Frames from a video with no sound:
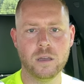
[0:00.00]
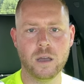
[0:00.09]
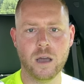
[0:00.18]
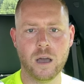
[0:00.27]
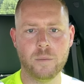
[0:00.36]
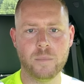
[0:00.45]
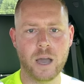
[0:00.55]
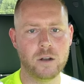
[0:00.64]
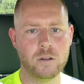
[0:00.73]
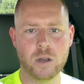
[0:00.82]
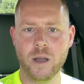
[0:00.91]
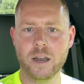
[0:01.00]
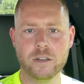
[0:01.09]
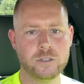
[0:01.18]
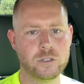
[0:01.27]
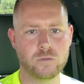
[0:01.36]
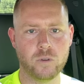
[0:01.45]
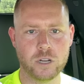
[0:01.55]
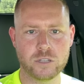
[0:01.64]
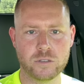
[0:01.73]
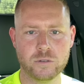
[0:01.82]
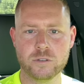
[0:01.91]
I don't go out and just
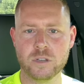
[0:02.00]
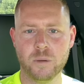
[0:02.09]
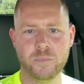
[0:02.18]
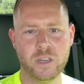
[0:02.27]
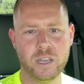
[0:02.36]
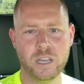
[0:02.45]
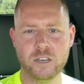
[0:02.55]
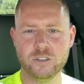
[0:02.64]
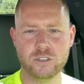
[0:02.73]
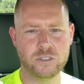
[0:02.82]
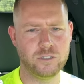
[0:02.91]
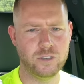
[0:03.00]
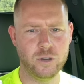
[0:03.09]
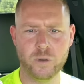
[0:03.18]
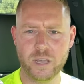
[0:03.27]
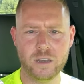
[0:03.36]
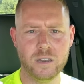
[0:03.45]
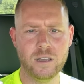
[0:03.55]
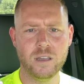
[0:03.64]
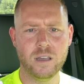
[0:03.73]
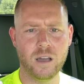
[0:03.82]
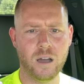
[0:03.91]
rush through something and just do it.
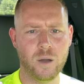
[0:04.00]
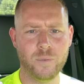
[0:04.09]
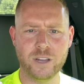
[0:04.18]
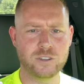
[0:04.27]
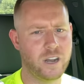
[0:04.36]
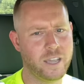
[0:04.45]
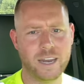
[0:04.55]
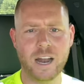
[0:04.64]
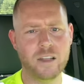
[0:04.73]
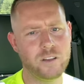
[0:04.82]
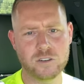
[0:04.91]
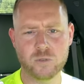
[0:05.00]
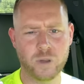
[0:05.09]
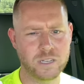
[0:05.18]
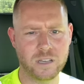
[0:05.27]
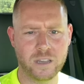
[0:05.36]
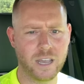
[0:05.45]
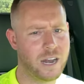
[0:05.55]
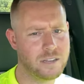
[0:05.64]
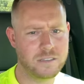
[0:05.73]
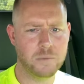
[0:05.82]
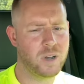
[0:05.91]
And try to get out of there as quick as I can.
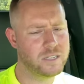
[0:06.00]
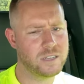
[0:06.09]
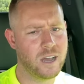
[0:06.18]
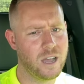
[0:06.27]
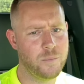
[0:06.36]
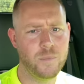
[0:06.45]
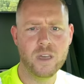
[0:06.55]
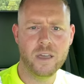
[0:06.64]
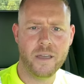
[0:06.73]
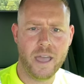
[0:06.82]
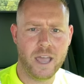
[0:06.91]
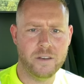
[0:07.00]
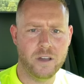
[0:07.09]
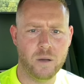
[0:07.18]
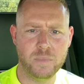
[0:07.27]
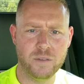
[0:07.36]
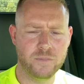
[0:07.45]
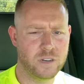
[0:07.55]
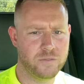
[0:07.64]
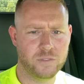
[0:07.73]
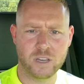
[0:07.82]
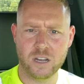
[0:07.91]
I take my time, and even
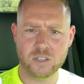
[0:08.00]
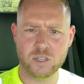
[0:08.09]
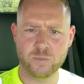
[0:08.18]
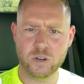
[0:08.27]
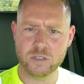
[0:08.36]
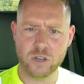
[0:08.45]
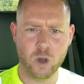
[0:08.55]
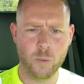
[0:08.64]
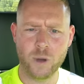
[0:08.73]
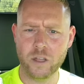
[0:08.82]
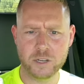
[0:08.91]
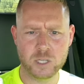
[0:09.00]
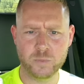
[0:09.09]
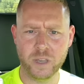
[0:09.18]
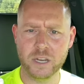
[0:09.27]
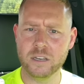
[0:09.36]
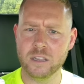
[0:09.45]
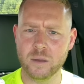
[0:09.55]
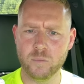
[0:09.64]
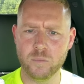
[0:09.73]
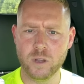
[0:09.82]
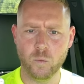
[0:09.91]
if the customer is home, I'll explain to
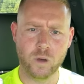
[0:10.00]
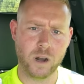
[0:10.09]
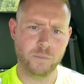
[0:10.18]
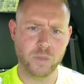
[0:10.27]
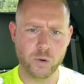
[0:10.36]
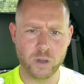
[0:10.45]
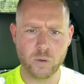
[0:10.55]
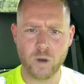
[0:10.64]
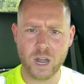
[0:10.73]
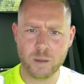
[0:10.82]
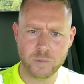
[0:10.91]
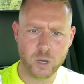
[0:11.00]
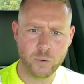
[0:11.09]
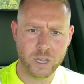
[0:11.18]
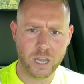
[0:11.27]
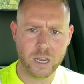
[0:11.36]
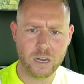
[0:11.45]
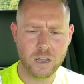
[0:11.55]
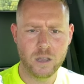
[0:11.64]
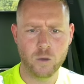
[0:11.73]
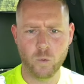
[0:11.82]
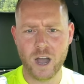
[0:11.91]
them what I'm doing, why I'm doing it,
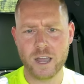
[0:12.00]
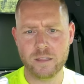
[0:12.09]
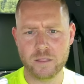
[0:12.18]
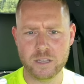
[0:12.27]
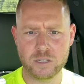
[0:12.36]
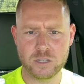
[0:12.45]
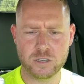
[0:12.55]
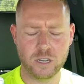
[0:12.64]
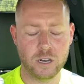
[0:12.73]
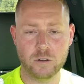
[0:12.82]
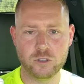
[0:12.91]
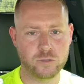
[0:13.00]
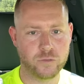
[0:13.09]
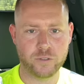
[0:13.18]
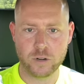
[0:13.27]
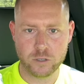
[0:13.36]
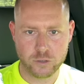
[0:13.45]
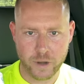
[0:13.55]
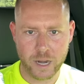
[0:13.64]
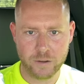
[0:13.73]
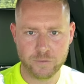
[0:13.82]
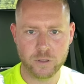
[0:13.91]
why this, you know, for a
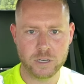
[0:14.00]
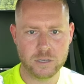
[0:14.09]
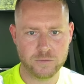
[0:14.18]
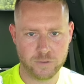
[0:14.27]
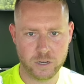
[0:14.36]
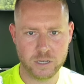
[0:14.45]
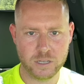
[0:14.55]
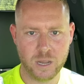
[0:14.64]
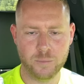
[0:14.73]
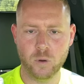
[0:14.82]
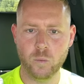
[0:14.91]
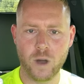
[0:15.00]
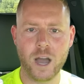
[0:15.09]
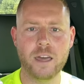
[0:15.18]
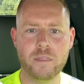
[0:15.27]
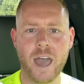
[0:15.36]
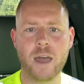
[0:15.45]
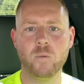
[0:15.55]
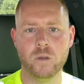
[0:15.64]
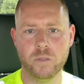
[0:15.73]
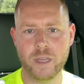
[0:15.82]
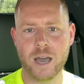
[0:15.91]
drain, for example, why that
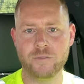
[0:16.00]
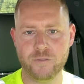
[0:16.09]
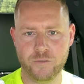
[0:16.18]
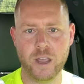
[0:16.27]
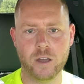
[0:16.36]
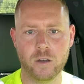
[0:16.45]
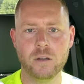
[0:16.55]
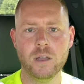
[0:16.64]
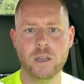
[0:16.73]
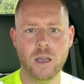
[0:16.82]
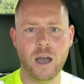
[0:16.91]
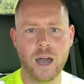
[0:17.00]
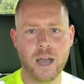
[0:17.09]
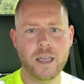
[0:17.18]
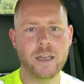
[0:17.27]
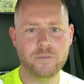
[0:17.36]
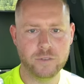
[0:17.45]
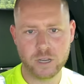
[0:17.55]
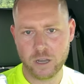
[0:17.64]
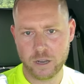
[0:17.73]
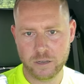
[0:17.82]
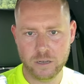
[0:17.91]
will not fail. I have
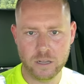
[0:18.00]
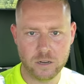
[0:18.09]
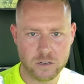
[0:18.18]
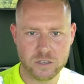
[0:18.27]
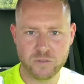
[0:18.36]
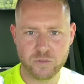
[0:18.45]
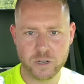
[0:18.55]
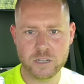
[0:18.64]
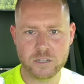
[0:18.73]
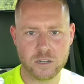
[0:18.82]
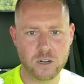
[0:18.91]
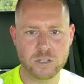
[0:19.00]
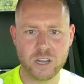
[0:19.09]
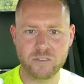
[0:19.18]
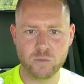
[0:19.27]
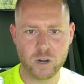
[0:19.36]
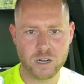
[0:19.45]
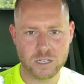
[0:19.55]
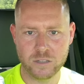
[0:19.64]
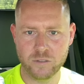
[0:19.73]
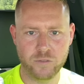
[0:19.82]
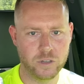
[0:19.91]
done years of research. I've worked
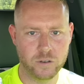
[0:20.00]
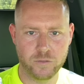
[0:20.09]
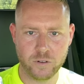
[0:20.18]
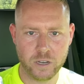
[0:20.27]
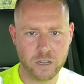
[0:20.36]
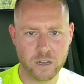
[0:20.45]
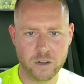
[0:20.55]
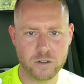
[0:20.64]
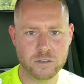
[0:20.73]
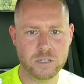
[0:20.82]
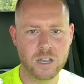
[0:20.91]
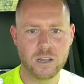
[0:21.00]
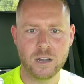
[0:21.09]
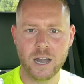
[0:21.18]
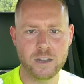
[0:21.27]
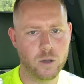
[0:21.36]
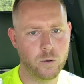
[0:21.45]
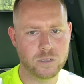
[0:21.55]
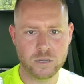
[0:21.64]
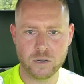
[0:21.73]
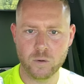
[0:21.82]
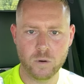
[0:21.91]
in the field for years. I know what's
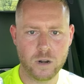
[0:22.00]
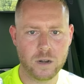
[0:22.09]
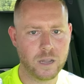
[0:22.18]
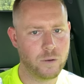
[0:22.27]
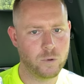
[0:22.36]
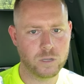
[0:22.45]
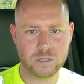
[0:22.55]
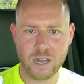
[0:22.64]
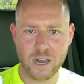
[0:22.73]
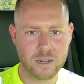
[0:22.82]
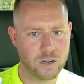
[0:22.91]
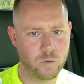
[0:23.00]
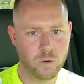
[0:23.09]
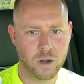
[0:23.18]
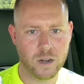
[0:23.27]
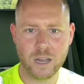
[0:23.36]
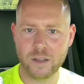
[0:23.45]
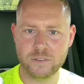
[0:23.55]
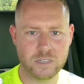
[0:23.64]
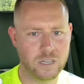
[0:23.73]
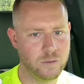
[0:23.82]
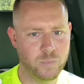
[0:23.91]
going to work and what's not going to work. I've
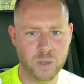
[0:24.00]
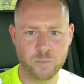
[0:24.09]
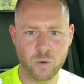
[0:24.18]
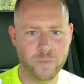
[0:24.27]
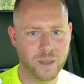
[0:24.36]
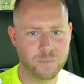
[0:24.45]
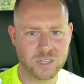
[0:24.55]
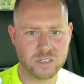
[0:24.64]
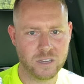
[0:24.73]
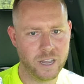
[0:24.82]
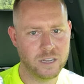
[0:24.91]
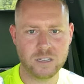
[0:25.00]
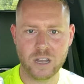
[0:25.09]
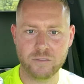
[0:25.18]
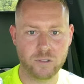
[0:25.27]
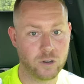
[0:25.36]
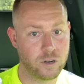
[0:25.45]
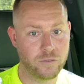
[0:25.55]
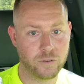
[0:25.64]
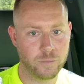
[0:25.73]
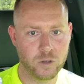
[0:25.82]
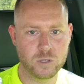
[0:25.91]
seen people make mistakes. I've learned
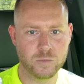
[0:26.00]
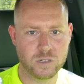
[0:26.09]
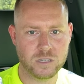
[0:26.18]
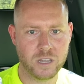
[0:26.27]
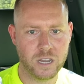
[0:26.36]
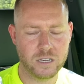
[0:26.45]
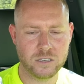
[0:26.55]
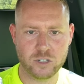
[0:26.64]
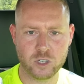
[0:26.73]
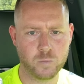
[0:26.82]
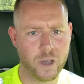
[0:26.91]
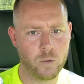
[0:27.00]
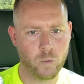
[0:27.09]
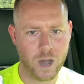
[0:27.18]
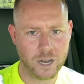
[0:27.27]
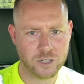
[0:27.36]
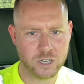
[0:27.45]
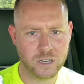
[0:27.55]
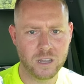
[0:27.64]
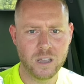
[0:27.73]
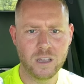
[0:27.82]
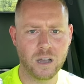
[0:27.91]
from those mistakes just by
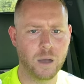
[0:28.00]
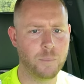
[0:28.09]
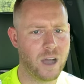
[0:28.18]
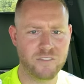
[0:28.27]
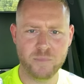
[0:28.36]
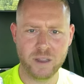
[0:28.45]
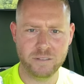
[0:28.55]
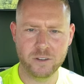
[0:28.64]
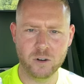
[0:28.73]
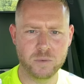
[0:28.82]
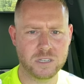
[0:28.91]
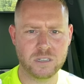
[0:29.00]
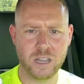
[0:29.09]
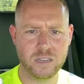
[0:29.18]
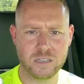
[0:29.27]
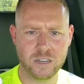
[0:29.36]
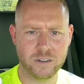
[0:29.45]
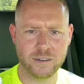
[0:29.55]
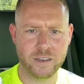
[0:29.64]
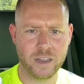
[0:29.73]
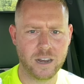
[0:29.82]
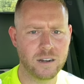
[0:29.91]
watching. I've made little mistakes here
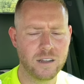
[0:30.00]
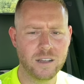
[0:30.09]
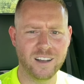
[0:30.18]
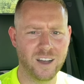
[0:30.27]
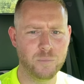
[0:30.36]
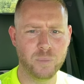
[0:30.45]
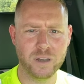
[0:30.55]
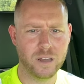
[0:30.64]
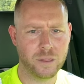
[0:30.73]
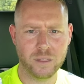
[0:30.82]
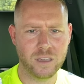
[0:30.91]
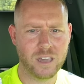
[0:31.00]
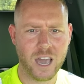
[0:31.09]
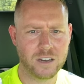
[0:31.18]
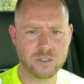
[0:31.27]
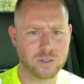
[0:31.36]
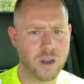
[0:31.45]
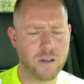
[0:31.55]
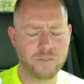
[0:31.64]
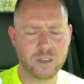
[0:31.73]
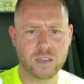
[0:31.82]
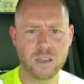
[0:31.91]
and there, but nothing
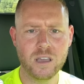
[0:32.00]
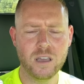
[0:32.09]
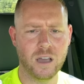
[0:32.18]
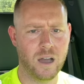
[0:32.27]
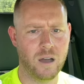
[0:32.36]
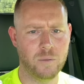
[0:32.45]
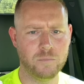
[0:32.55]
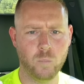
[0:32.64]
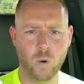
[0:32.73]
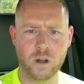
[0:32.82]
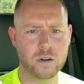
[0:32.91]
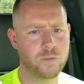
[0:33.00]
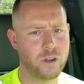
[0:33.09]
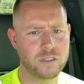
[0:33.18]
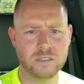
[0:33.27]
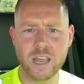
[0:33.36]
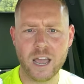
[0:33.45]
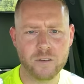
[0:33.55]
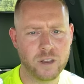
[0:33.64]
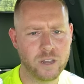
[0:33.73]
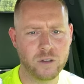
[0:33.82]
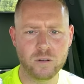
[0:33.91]
catastrophic. Water runs
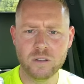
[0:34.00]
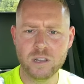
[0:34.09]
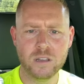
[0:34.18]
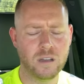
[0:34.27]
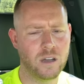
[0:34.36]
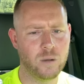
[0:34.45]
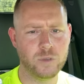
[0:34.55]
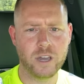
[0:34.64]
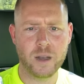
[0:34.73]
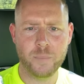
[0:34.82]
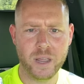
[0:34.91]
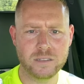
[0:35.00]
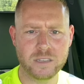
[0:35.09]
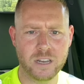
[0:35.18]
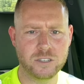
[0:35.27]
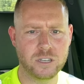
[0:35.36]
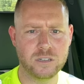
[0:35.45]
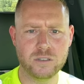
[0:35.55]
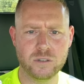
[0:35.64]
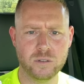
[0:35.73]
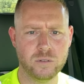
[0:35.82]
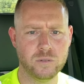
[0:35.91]
downhill. You got to pay attention
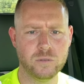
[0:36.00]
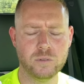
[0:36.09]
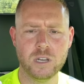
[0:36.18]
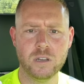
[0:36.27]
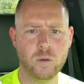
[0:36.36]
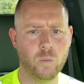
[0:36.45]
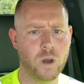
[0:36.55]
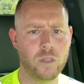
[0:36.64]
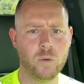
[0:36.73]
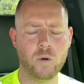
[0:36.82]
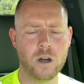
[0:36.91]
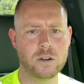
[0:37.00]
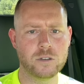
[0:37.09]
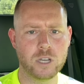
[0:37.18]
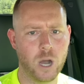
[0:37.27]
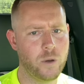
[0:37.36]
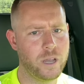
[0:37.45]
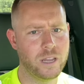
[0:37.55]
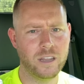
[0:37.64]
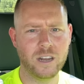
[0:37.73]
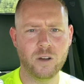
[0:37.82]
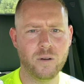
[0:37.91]
to where the water's
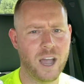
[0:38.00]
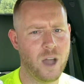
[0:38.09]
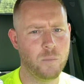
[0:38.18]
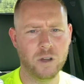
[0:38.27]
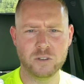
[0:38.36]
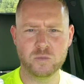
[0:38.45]
going, you know, how much